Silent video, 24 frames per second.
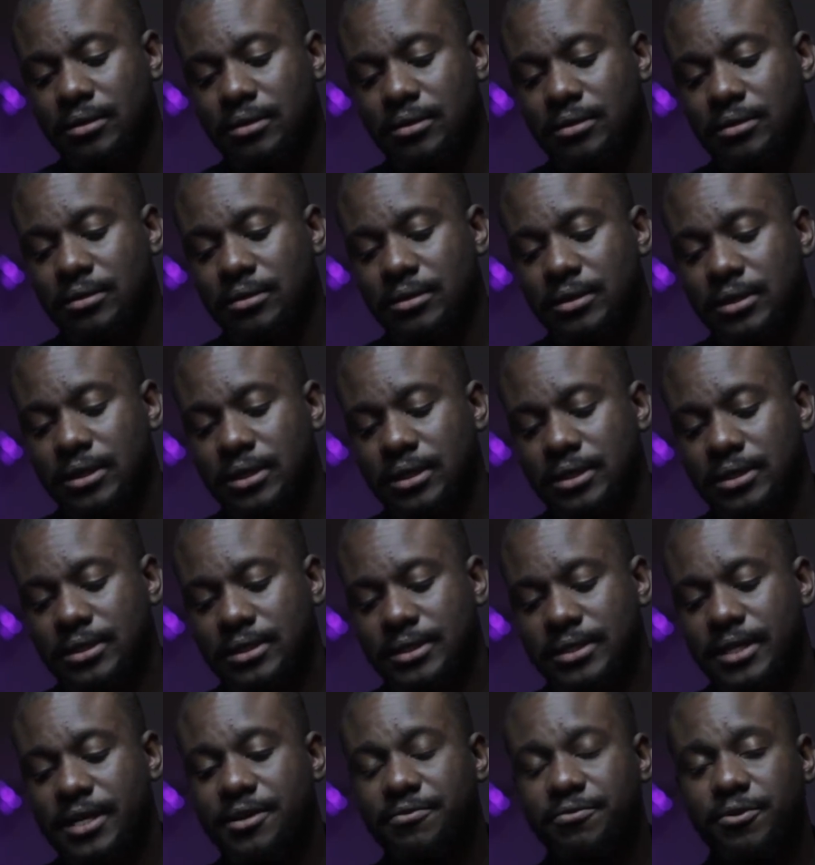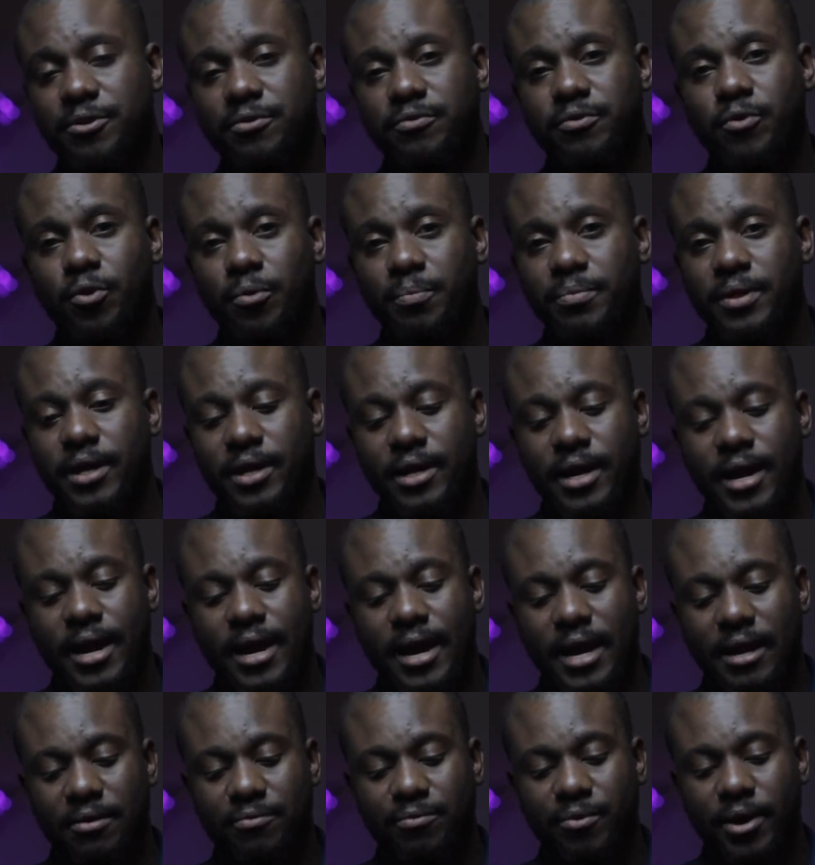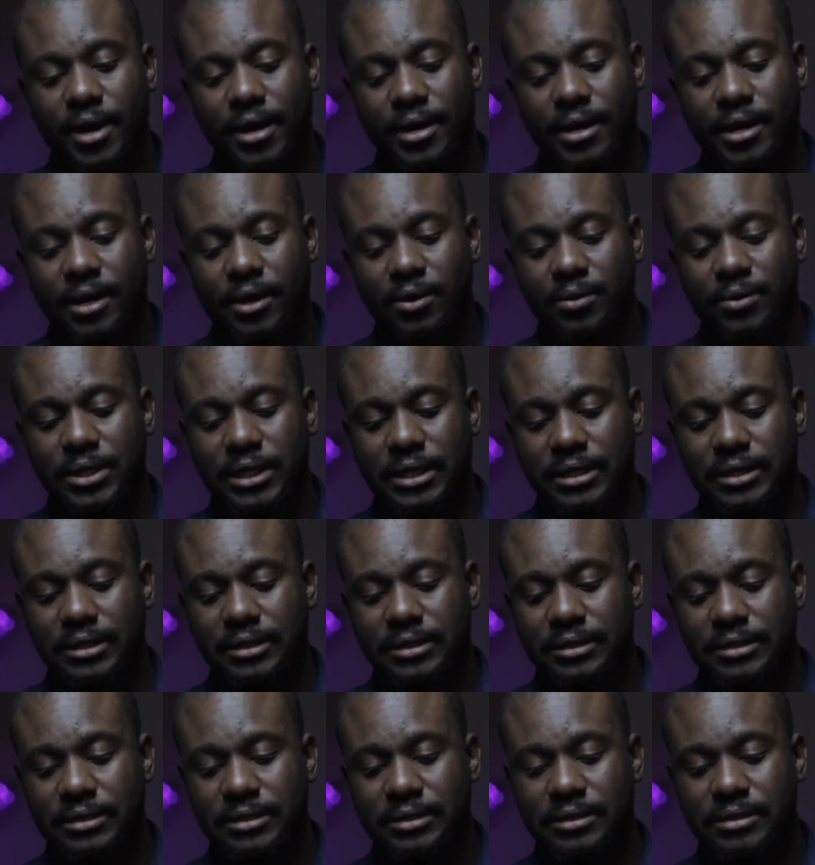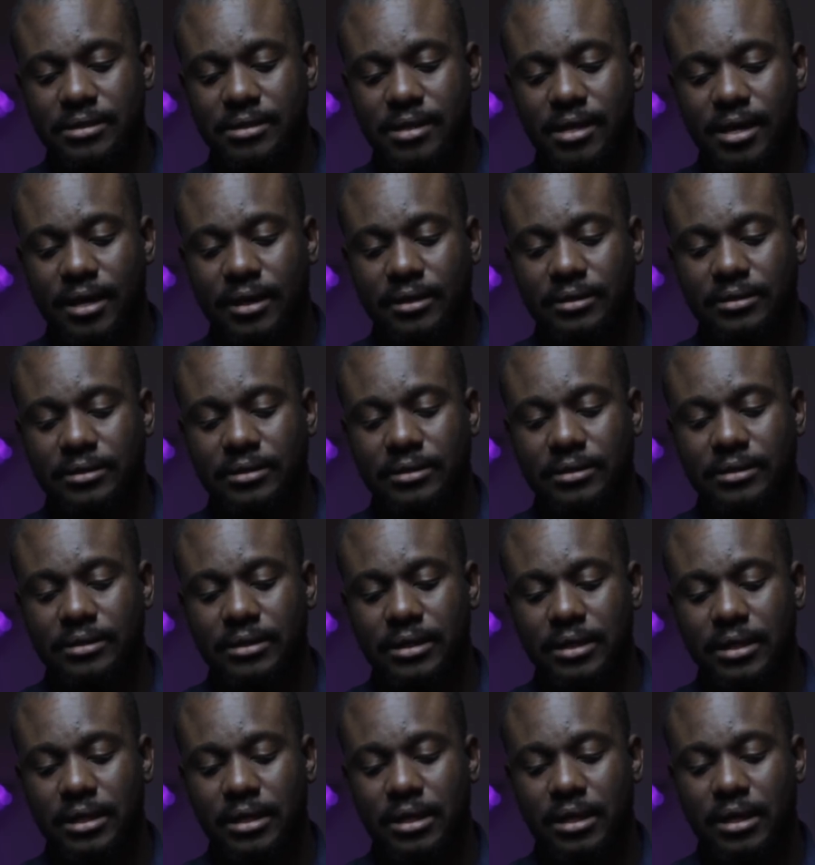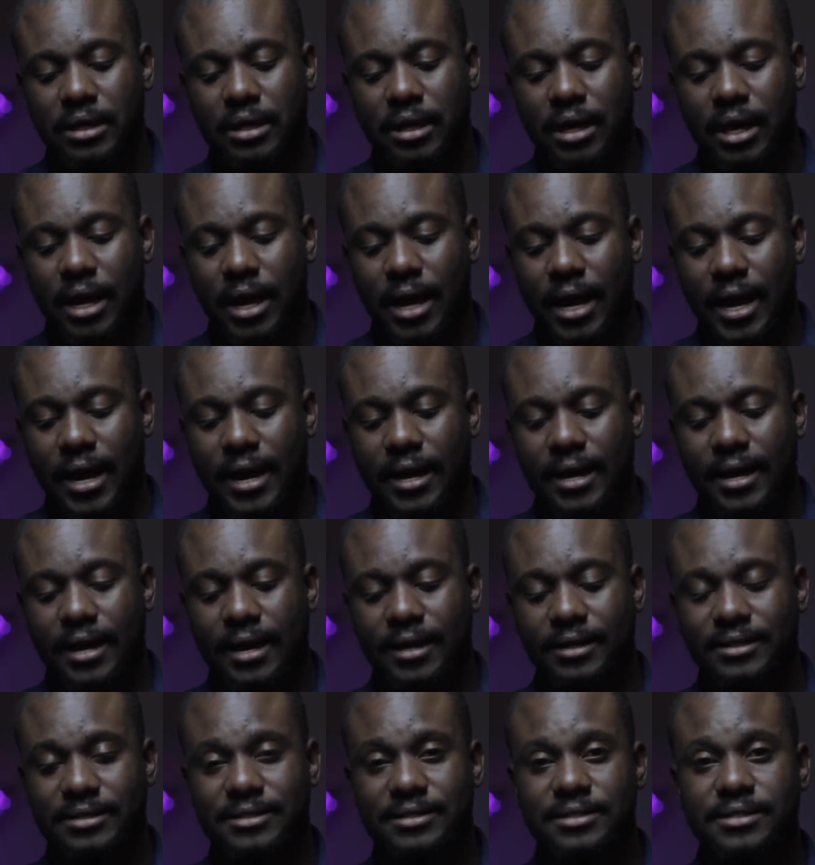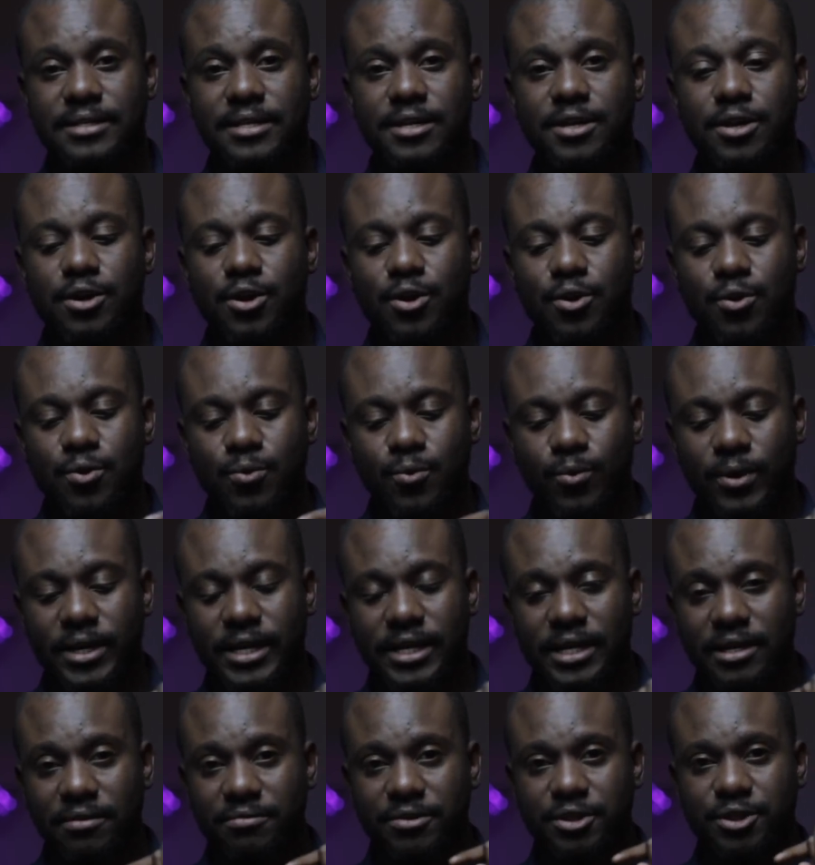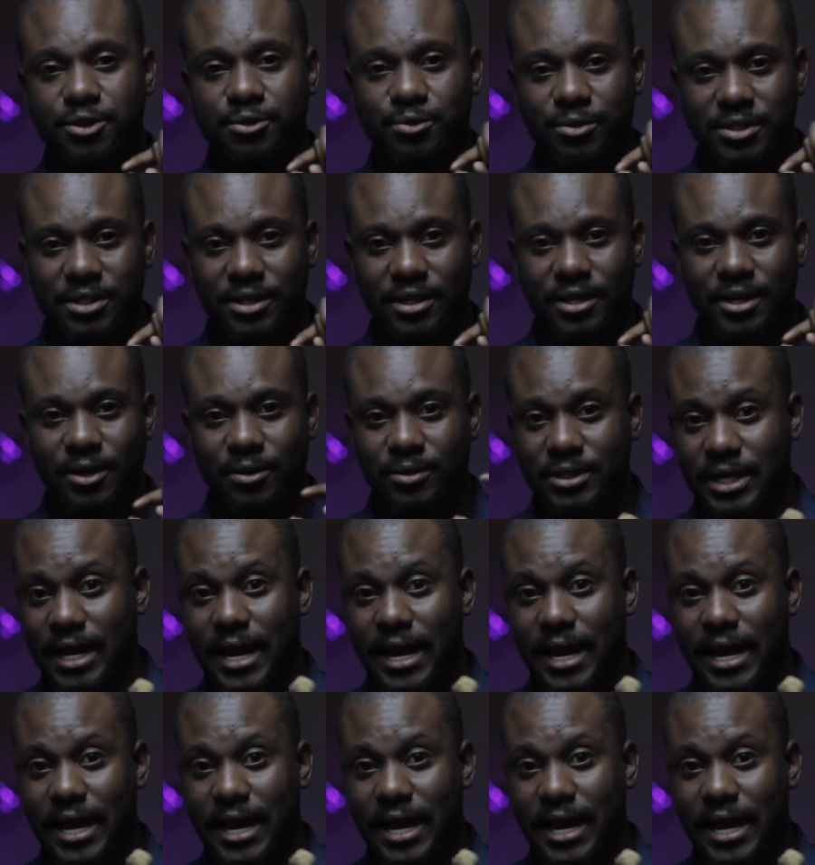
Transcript: the sliver of hope that I have right now is that I can see new leaves shooting out.